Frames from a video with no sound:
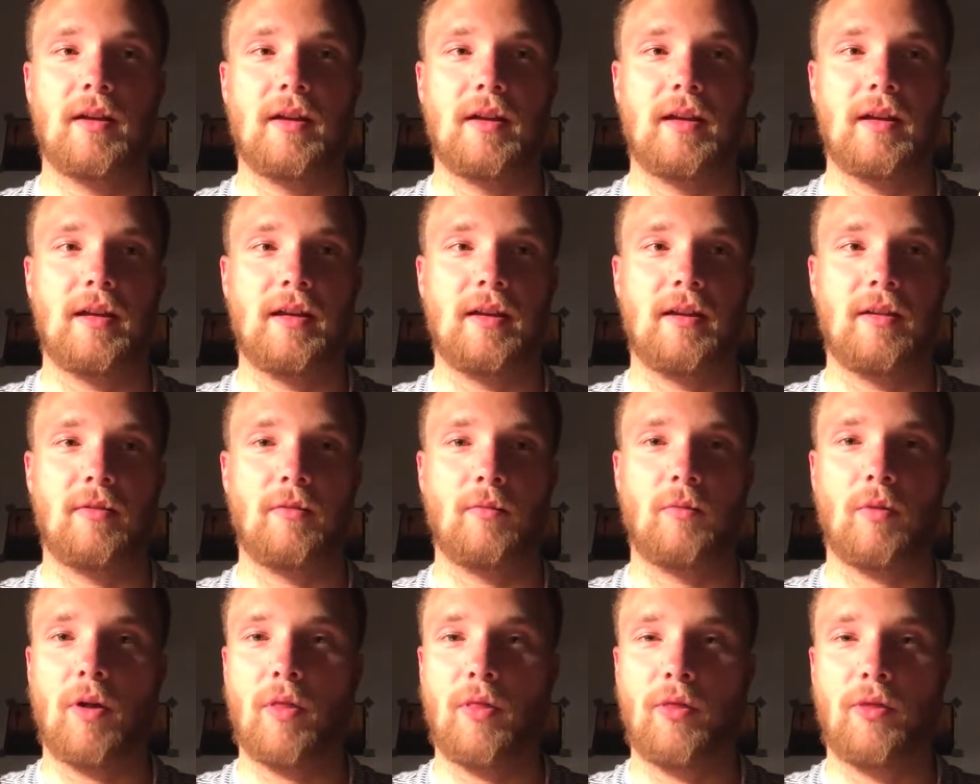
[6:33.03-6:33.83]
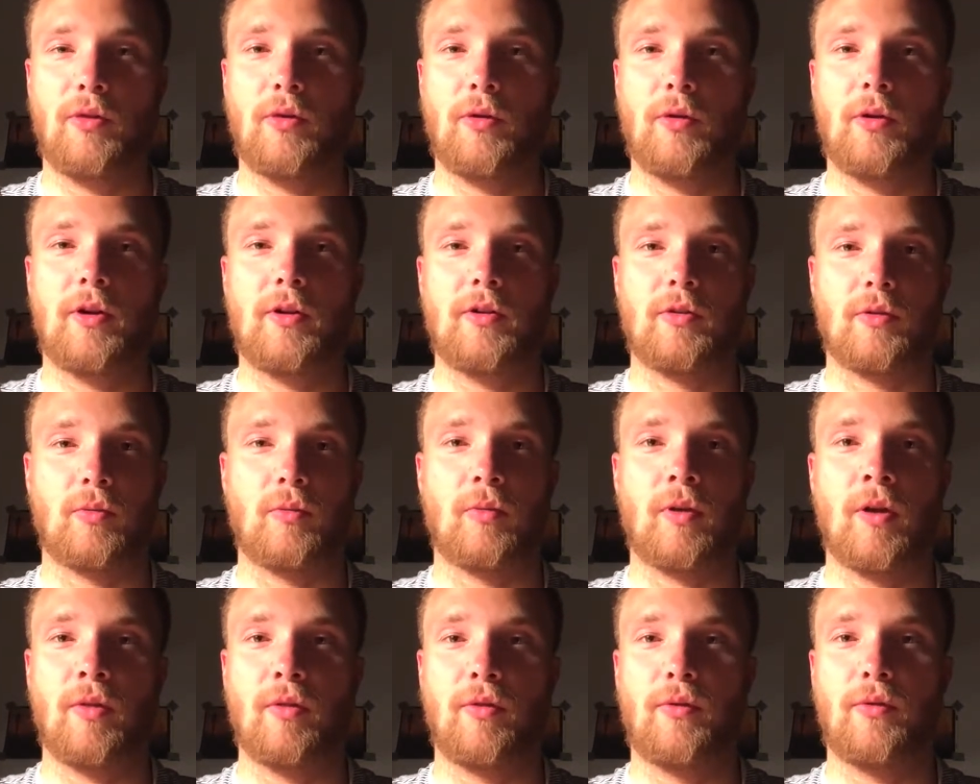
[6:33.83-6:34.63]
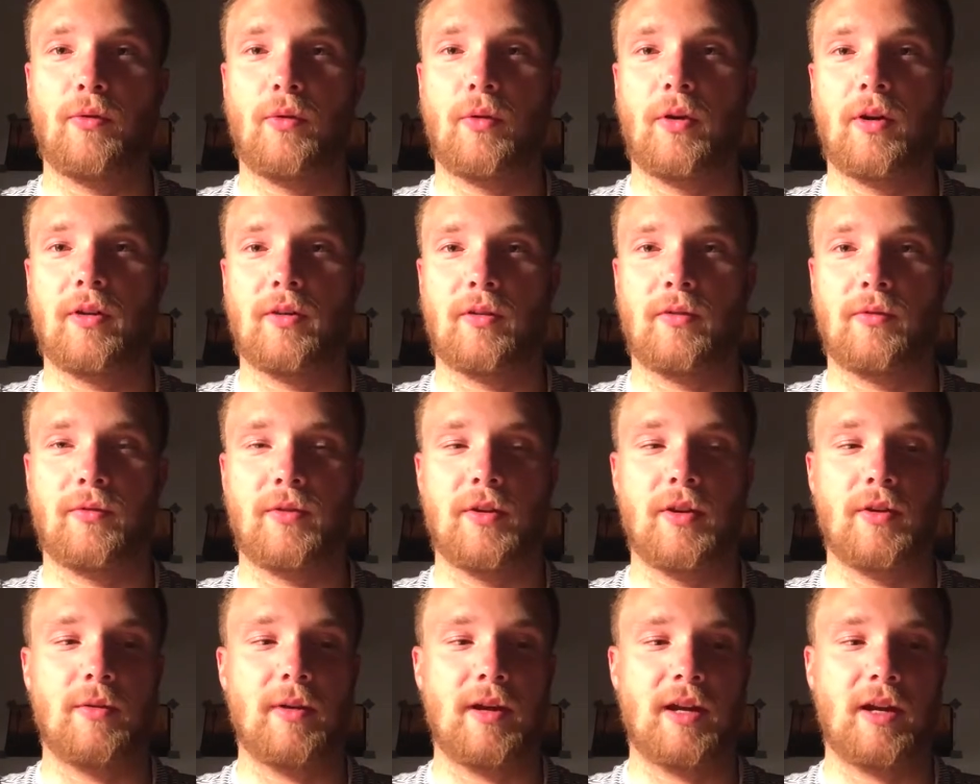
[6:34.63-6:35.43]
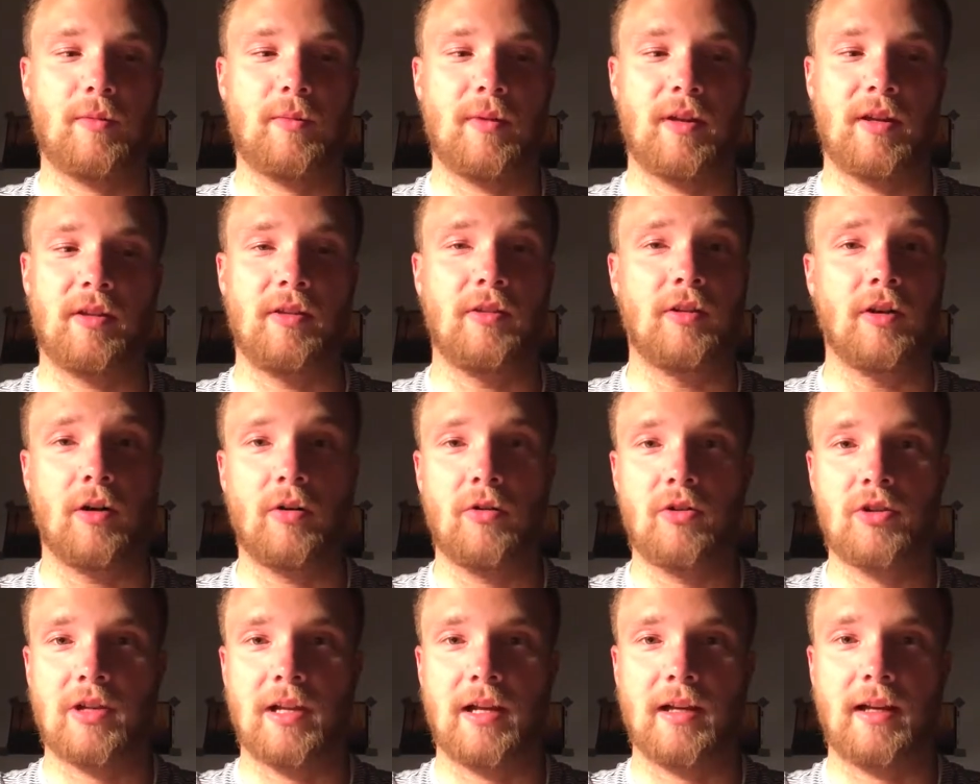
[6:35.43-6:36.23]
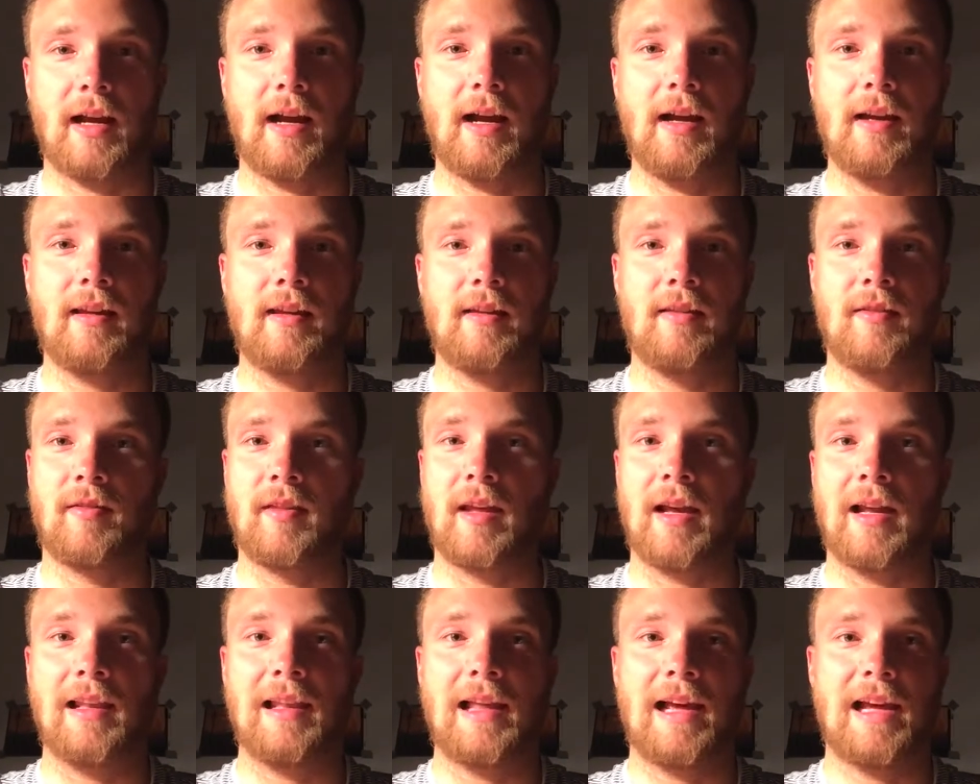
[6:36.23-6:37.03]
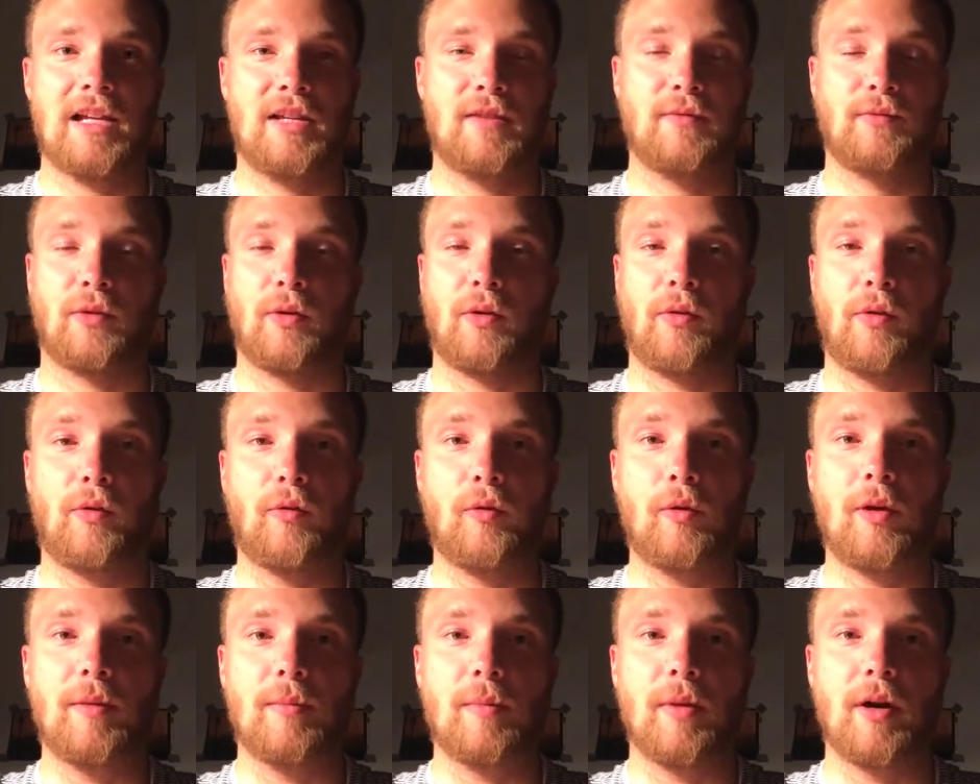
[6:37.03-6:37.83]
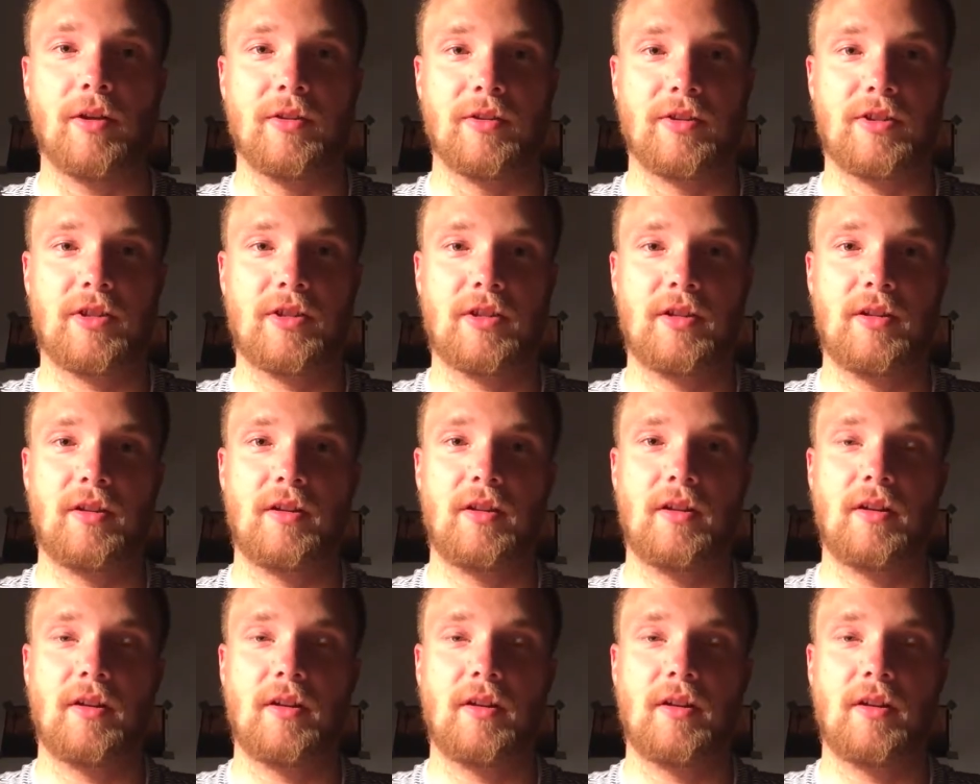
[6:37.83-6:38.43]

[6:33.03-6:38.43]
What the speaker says: in 1/3 or 1/4 of the recommended dose, like I did, they last for 3 months.